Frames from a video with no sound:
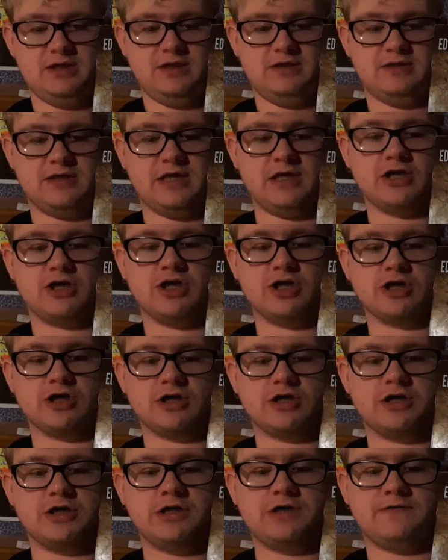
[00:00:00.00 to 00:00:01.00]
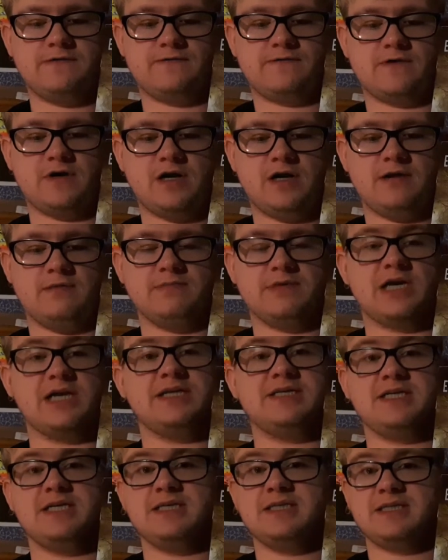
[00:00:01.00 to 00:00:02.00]
that occurred from
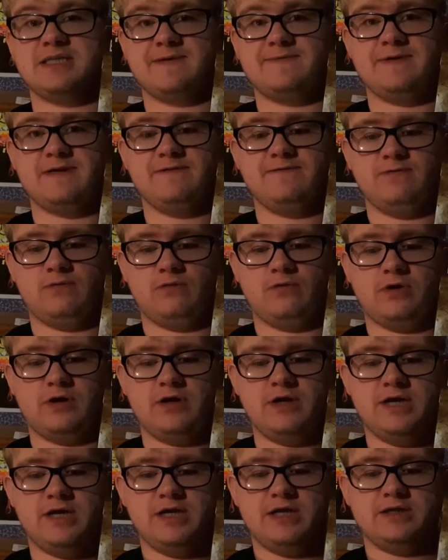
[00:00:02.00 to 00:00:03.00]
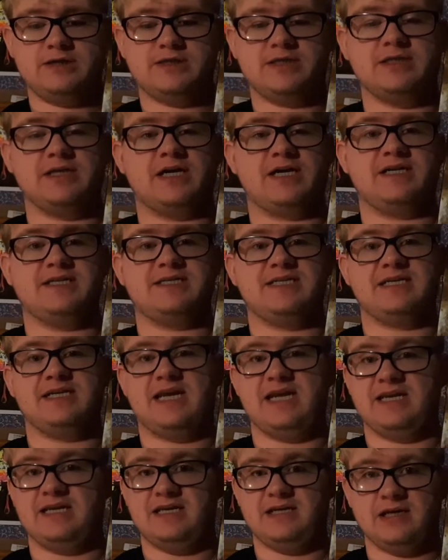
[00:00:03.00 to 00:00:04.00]
1974 to
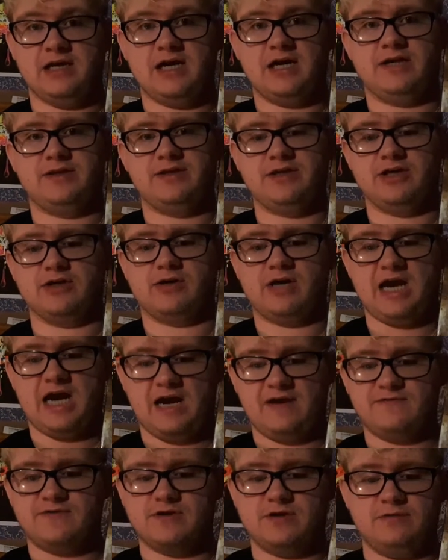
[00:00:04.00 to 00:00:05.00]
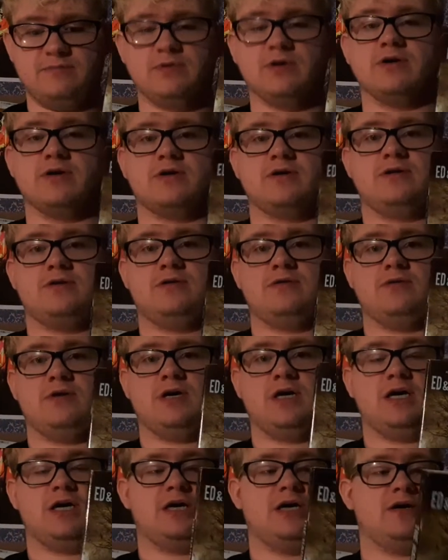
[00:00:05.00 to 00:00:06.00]
1989, the year after the book
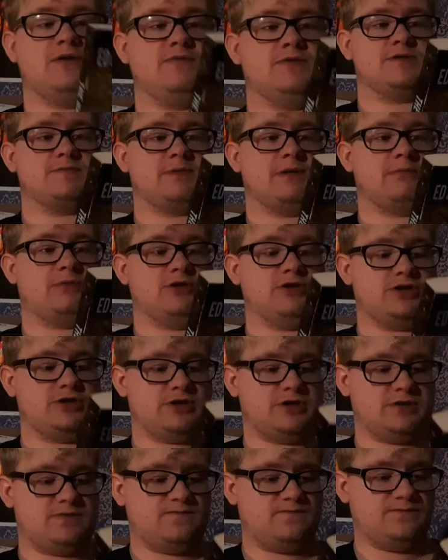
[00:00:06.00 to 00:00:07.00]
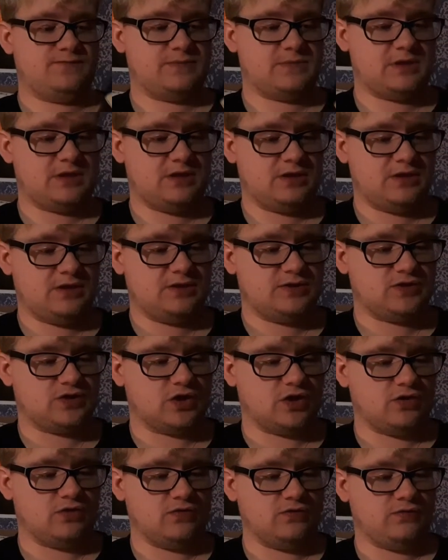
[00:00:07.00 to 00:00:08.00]
uh, published.
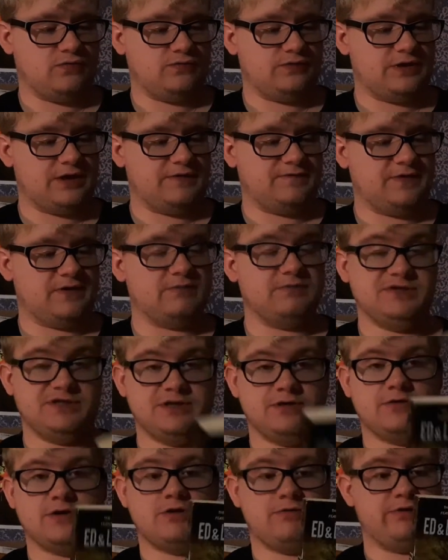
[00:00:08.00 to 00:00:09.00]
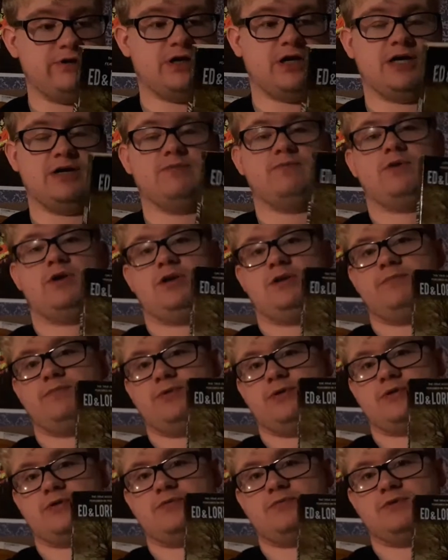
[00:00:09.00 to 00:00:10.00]
So the event was still going on while the
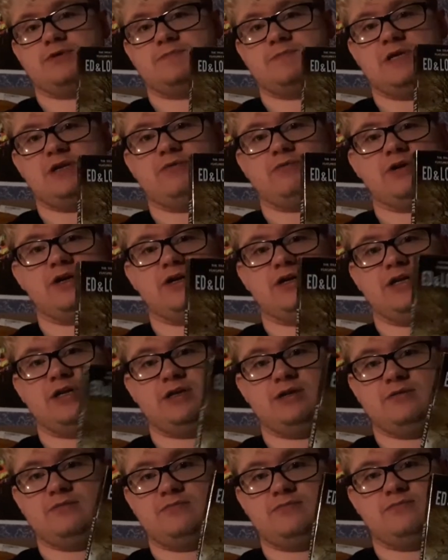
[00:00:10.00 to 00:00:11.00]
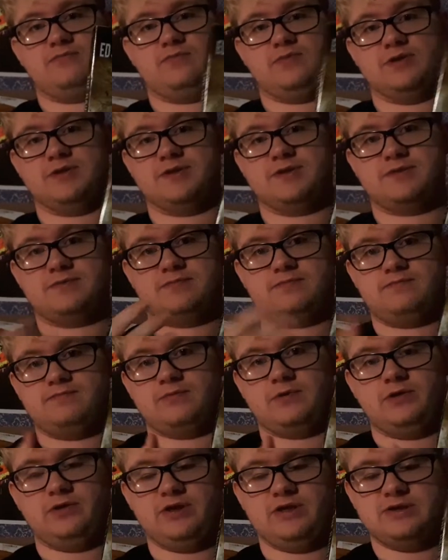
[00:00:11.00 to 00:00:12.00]
book was being written and was
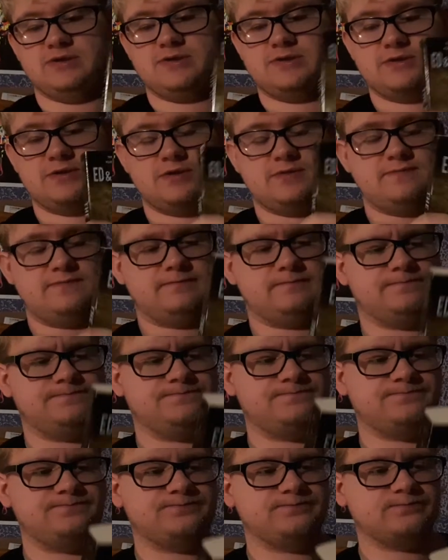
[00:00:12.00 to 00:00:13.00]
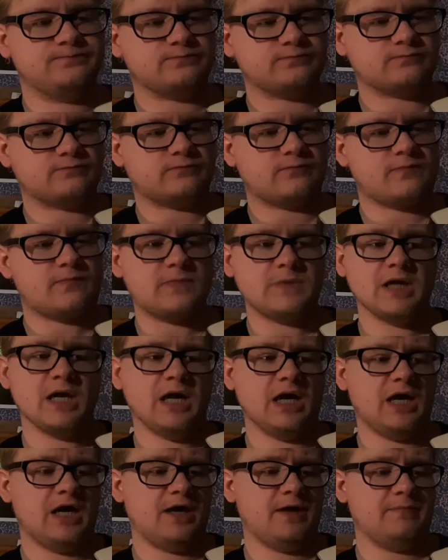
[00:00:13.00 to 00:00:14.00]
released.
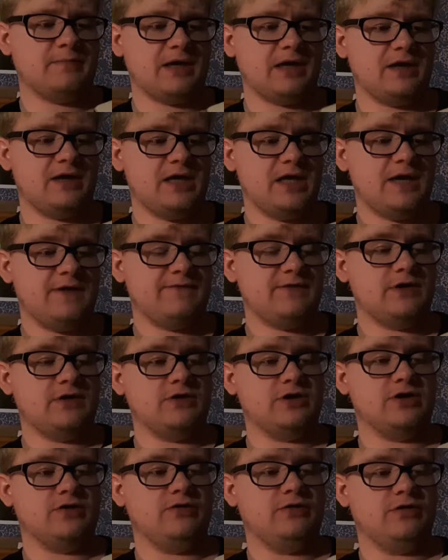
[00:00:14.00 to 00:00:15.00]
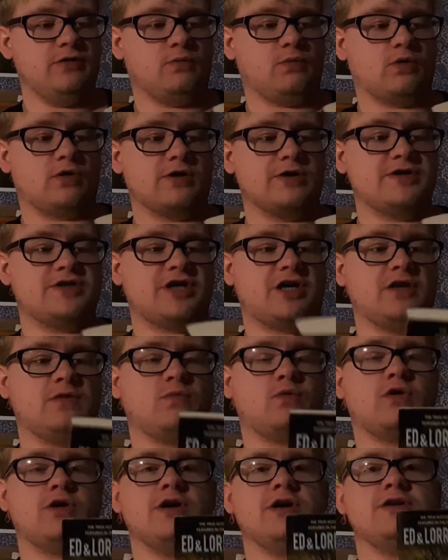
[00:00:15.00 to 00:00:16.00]
Um, if you don't know who the Warrens are, the
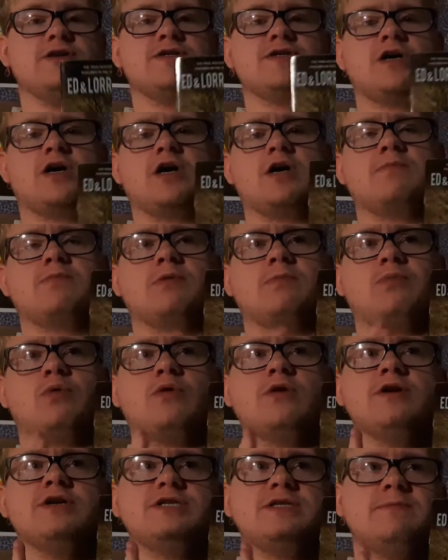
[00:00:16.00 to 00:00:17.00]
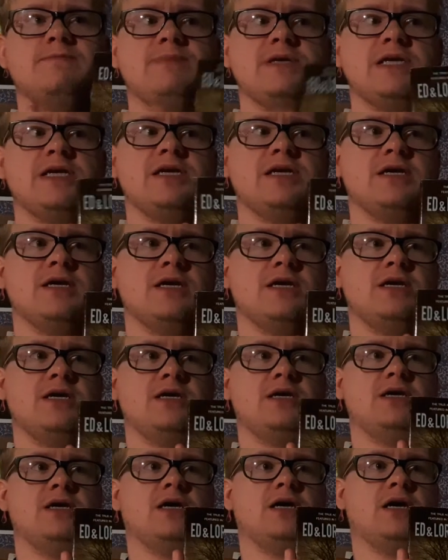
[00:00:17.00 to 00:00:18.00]
Warrens are purported to be
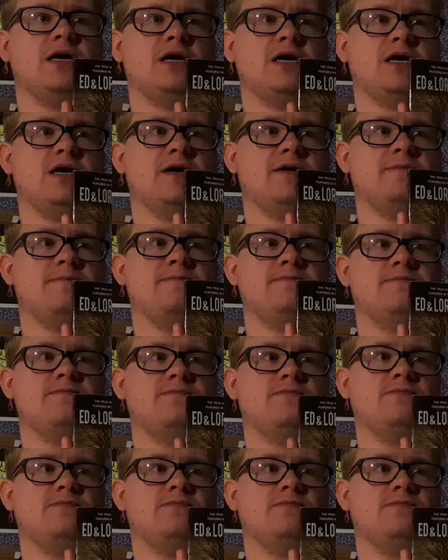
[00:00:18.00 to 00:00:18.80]
um,